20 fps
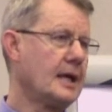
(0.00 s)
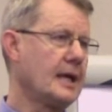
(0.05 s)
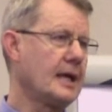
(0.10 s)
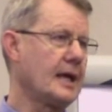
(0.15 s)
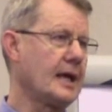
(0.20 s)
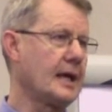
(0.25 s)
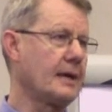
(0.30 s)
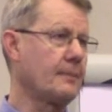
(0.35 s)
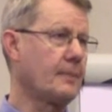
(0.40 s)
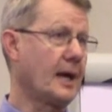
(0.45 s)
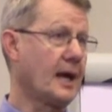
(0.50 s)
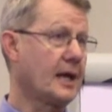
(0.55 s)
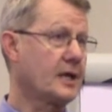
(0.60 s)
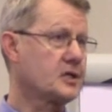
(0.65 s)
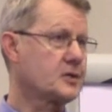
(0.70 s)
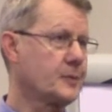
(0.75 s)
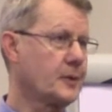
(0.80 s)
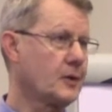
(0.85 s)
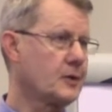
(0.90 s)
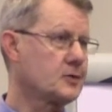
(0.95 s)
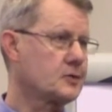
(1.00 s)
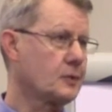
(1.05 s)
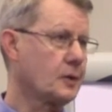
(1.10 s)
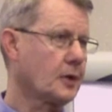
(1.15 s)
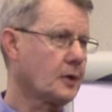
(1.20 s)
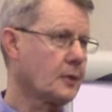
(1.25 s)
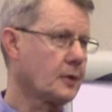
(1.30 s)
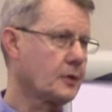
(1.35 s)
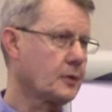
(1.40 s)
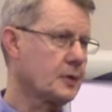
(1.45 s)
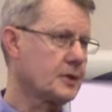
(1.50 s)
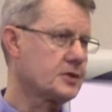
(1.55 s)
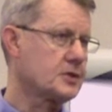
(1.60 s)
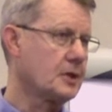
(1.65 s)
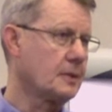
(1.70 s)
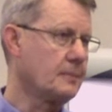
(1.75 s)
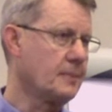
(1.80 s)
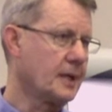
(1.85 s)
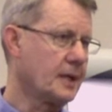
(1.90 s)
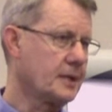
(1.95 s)
And my experience working with
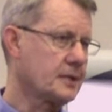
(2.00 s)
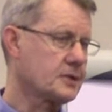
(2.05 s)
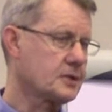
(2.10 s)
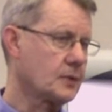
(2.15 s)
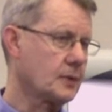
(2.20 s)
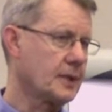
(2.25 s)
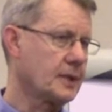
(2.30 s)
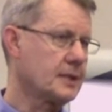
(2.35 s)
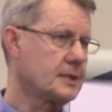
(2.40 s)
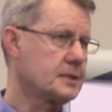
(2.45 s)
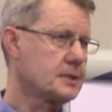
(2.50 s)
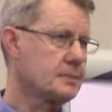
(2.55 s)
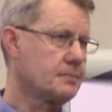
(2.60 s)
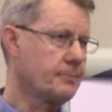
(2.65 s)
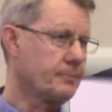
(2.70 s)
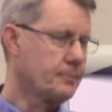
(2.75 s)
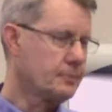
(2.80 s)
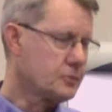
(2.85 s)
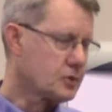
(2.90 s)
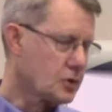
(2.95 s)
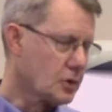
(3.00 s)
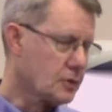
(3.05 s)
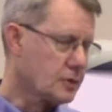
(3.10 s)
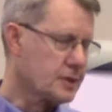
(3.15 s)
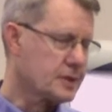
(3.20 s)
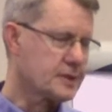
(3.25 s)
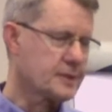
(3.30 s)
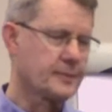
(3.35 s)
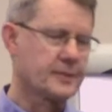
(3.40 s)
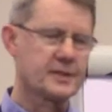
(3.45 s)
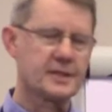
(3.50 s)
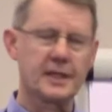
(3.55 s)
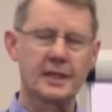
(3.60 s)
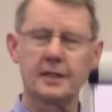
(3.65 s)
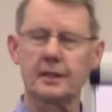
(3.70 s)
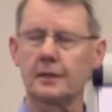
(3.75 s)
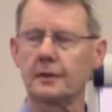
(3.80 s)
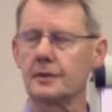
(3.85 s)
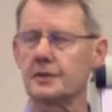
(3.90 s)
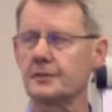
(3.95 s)
Christian ministries, churches in
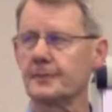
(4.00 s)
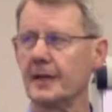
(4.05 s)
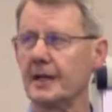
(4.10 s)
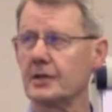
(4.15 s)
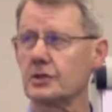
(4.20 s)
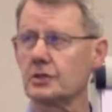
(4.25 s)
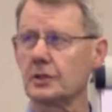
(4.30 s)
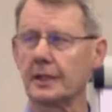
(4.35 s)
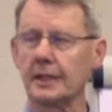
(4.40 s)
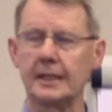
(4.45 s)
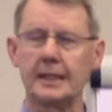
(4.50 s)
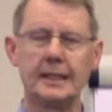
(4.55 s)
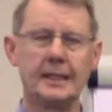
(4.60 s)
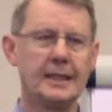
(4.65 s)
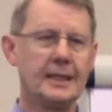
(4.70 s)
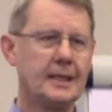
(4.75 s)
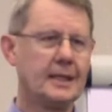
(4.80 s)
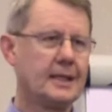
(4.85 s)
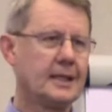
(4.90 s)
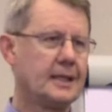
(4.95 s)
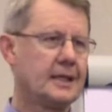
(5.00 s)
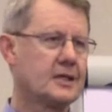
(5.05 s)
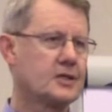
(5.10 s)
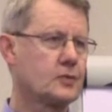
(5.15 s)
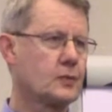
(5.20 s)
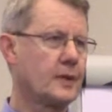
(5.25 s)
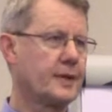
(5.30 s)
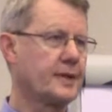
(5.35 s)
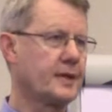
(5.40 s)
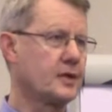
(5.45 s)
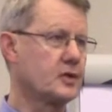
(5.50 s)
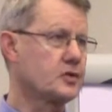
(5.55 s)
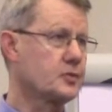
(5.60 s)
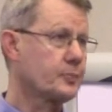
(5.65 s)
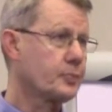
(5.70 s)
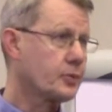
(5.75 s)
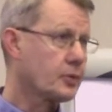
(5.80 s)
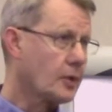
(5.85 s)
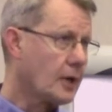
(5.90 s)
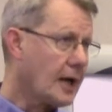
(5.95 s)
particular, especially, is when there's
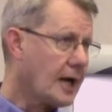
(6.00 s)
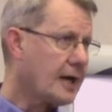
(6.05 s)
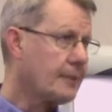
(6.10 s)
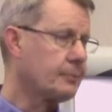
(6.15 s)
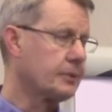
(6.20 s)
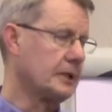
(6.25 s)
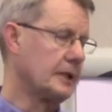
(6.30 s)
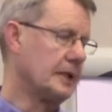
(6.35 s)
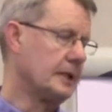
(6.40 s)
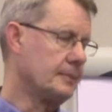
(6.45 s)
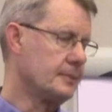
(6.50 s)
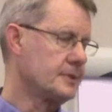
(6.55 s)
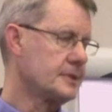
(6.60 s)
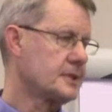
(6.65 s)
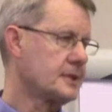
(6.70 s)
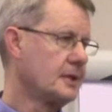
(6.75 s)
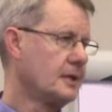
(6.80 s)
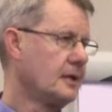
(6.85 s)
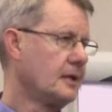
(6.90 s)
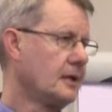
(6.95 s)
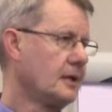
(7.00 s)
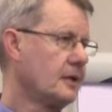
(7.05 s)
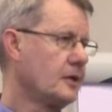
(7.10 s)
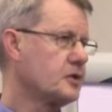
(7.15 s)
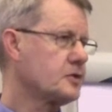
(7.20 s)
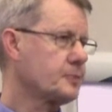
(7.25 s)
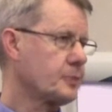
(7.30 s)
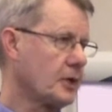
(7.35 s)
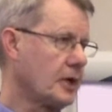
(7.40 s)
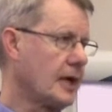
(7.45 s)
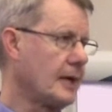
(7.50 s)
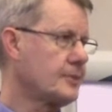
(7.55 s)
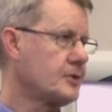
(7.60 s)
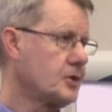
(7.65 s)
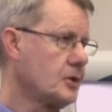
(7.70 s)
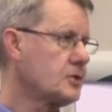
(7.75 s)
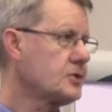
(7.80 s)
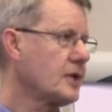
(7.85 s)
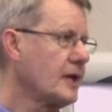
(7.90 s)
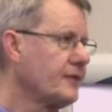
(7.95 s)
problems, those
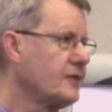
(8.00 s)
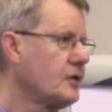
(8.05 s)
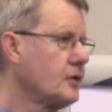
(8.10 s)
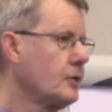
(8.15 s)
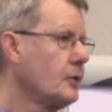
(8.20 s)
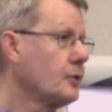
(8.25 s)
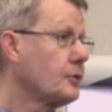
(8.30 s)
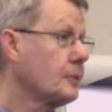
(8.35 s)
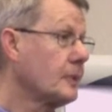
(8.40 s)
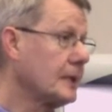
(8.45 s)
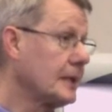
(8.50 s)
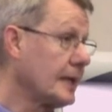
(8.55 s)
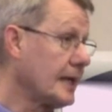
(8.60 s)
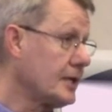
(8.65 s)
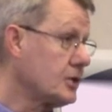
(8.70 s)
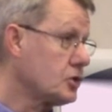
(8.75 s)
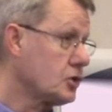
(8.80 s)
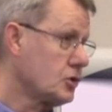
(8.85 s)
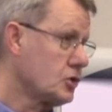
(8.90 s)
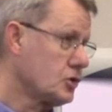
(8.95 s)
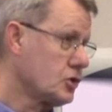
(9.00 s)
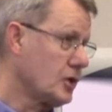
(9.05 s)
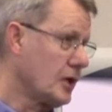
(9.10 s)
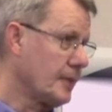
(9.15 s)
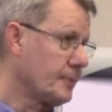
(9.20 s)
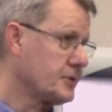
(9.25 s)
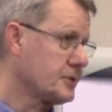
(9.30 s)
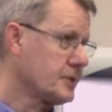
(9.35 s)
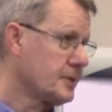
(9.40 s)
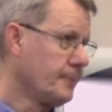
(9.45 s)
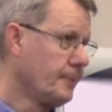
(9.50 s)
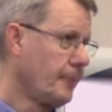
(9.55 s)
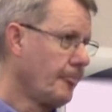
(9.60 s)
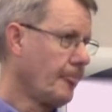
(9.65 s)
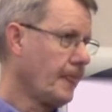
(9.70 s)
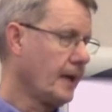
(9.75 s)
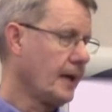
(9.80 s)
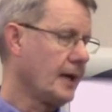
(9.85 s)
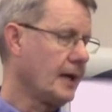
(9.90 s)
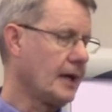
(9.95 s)
problems usually have to do with relationships.
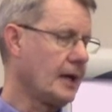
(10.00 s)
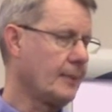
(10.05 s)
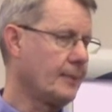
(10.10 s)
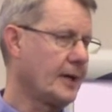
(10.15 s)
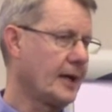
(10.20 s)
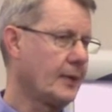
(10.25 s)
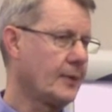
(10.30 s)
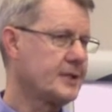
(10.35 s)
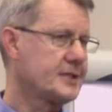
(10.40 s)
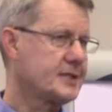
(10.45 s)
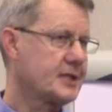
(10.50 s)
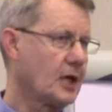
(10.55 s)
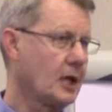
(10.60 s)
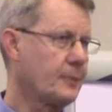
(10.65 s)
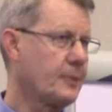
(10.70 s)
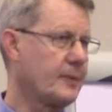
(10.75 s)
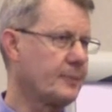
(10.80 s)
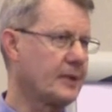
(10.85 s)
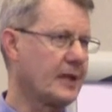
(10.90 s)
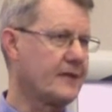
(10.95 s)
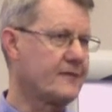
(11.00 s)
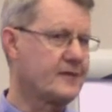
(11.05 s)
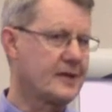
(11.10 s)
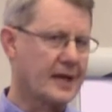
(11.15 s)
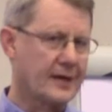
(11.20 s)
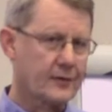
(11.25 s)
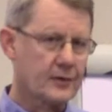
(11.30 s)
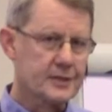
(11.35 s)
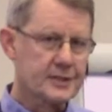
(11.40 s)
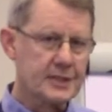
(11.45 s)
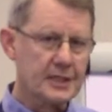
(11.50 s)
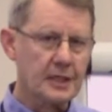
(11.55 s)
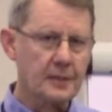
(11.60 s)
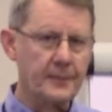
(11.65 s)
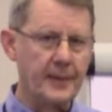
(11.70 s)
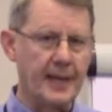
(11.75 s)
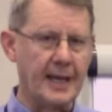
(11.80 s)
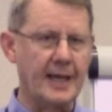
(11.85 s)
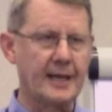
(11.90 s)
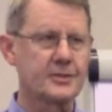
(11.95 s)
Um, I always tell people I've never seen a
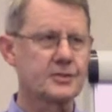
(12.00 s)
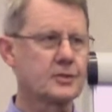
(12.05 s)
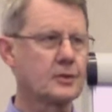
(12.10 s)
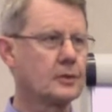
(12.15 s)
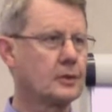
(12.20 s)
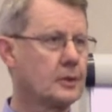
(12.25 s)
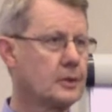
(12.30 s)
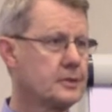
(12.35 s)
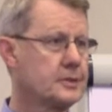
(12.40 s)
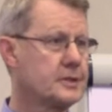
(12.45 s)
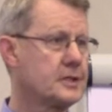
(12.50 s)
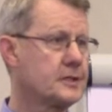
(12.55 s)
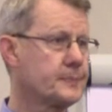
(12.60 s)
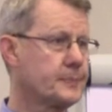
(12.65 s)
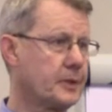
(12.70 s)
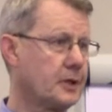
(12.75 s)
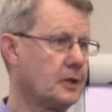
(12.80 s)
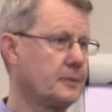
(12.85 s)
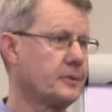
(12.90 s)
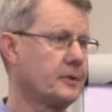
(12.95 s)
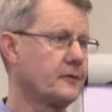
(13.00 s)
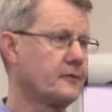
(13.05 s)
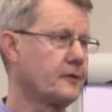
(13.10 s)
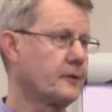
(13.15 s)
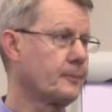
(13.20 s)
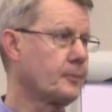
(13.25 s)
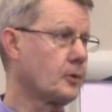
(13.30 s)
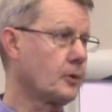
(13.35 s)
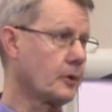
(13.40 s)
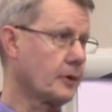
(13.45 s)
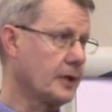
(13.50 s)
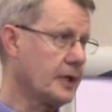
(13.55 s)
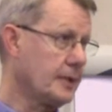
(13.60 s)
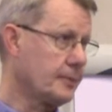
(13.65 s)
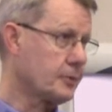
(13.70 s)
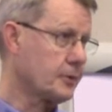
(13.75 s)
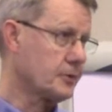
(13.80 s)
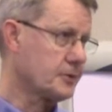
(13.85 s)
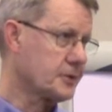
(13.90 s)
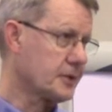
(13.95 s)
pastor lose his pulpit for poor
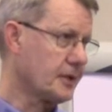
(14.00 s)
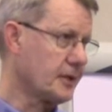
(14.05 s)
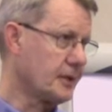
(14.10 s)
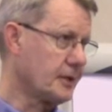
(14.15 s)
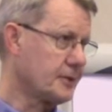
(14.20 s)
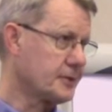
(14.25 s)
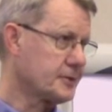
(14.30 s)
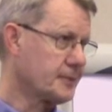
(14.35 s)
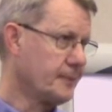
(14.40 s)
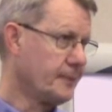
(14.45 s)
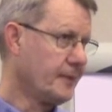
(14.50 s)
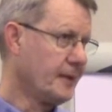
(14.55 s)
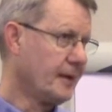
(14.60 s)
Hebrew skills.